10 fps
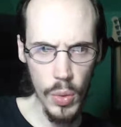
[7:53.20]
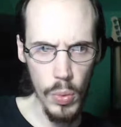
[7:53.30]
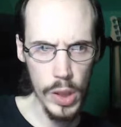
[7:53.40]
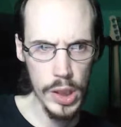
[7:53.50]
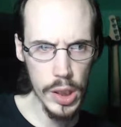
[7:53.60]

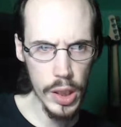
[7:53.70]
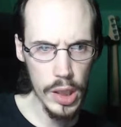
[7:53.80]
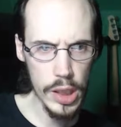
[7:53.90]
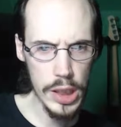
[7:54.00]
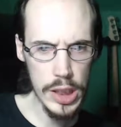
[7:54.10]
What the?
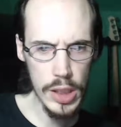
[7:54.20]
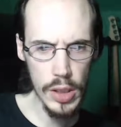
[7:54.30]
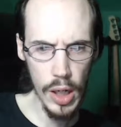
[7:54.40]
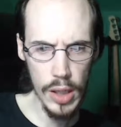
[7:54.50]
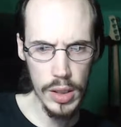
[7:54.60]
The sea
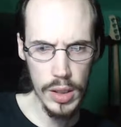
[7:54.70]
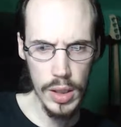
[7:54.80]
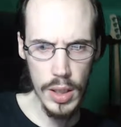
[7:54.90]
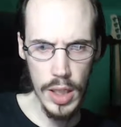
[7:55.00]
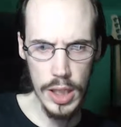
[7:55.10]
god.
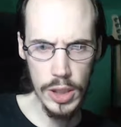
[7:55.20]
It's